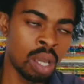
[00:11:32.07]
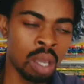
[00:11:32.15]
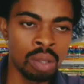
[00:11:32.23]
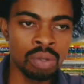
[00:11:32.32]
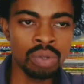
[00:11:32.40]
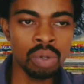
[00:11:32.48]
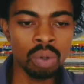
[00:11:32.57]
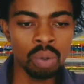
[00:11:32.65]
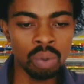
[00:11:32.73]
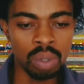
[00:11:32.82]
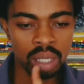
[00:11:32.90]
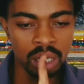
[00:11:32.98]

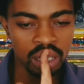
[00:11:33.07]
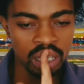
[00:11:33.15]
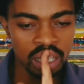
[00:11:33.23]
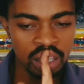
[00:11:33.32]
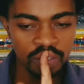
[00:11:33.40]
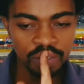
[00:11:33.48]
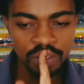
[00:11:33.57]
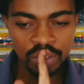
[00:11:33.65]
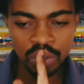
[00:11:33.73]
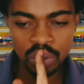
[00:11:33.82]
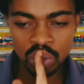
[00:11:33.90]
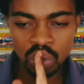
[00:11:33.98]
So it gives
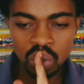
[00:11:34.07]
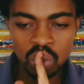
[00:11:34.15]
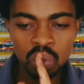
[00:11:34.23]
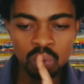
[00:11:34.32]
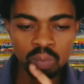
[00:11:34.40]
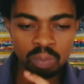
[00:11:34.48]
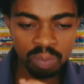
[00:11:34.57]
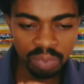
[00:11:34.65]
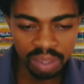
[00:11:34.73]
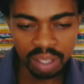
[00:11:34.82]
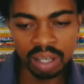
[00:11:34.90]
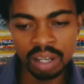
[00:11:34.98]
you
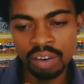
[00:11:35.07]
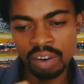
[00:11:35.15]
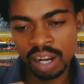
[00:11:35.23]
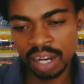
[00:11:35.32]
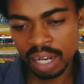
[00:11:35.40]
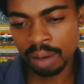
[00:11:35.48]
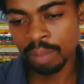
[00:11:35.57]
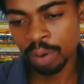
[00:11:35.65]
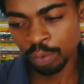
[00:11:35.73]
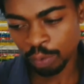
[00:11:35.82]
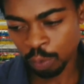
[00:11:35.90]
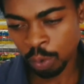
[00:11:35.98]
the right
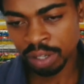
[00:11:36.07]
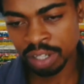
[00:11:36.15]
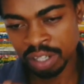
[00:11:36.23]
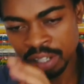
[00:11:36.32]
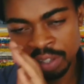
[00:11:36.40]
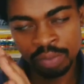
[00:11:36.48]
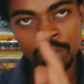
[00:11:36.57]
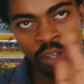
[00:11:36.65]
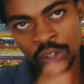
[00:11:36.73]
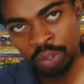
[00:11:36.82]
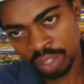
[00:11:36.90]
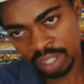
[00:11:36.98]
amount of quantities for
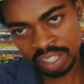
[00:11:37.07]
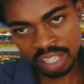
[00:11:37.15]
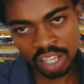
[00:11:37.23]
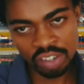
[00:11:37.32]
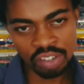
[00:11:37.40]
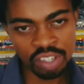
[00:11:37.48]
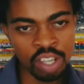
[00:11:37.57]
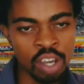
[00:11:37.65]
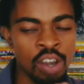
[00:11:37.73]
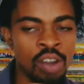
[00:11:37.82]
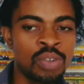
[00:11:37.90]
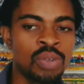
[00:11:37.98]
each of these stages
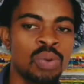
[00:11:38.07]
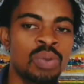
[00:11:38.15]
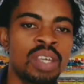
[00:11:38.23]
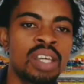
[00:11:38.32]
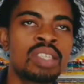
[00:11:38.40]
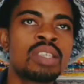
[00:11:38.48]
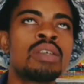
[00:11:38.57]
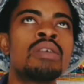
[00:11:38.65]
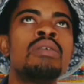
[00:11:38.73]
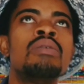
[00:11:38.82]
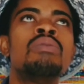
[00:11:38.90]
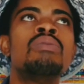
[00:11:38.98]
so that
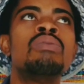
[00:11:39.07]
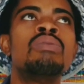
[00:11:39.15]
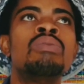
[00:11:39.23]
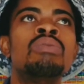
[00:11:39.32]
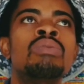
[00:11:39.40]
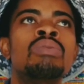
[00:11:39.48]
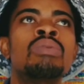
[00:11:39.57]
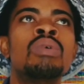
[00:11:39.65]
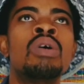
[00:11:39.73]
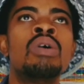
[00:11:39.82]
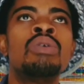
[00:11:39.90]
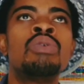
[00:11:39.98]
you
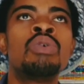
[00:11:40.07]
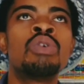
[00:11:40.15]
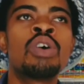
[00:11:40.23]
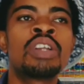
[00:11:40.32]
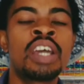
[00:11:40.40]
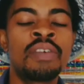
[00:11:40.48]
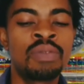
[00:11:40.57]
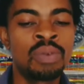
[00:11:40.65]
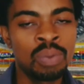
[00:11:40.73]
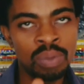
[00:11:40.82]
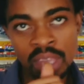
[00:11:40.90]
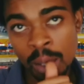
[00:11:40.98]
do not have
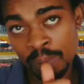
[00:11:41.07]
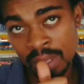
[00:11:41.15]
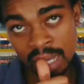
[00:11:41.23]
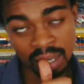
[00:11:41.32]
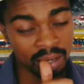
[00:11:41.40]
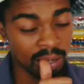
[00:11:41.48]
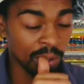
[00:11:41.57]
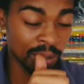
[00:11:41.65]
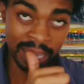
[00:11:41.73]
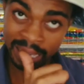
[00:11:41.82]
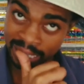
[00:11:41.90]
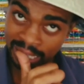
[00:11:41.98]
to thumbsuck or
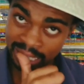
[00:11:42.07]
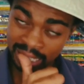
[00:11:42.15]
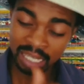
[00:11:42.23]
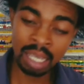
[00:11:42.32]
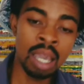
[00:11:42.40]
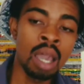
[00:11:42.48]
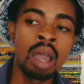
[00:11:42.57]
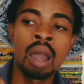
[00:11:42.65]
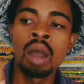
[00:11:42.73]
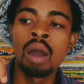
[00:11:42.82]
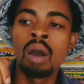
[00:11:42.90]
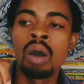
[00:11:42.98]
guess
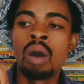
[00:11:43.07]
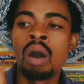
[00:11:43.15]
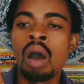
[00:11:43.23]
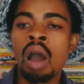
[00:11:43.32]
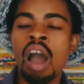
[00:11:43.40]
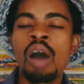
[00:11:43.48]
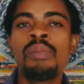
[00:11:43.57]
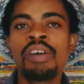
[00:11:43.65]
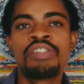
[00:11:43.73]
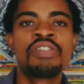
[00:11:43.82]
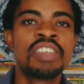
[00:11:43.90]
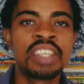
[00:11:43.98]
how much
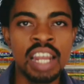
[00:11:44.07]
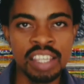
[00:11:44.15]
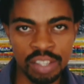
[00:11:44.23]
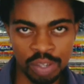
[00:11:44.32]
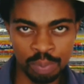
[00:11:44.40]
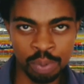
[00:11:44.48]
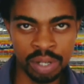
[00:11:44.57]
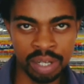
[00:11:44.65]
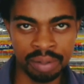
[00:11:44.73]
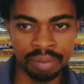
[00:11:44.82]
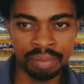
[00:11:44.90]
fertilizer to put in